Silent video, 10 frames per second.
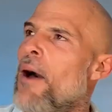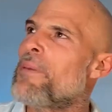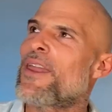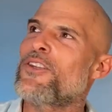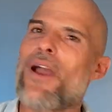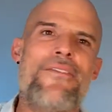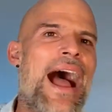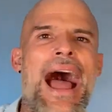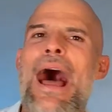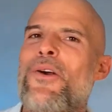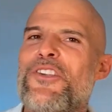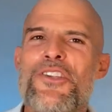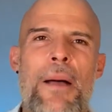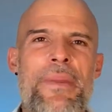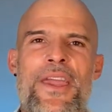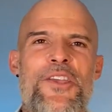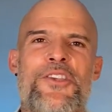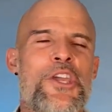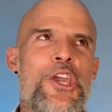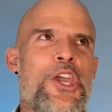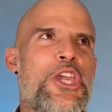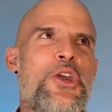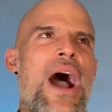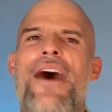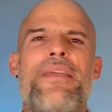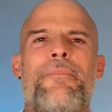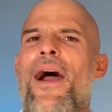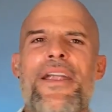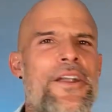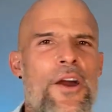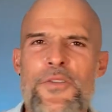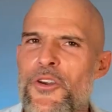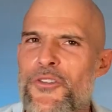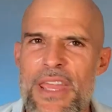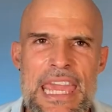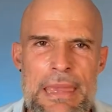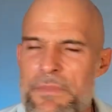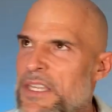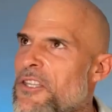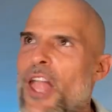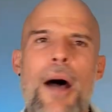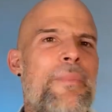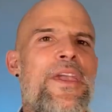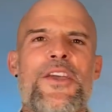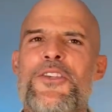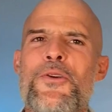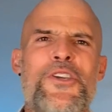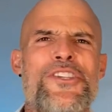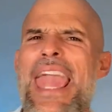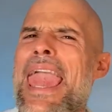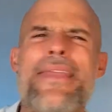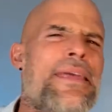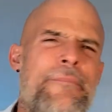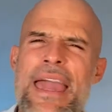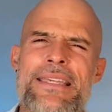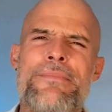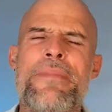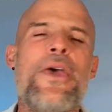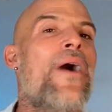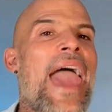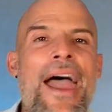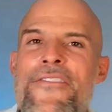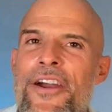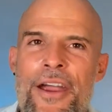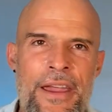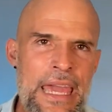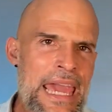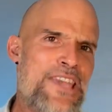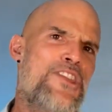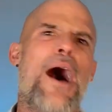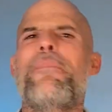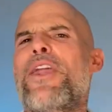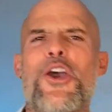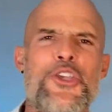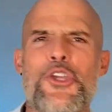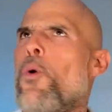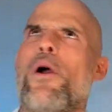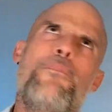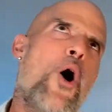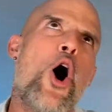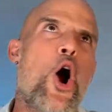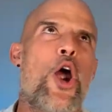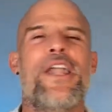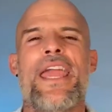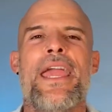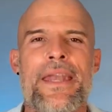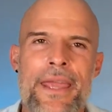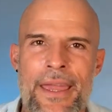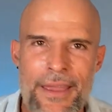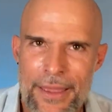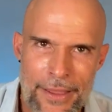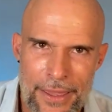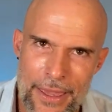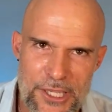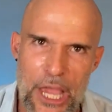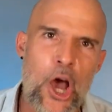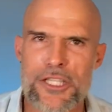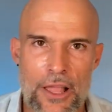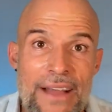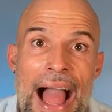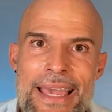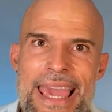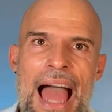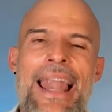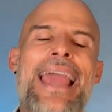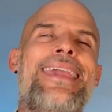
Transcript: It's not because you have a house. It's not because you have the partner of your dreams. It's not because you just ate the best meal ever. It's not because you were born in Czechoslovakia.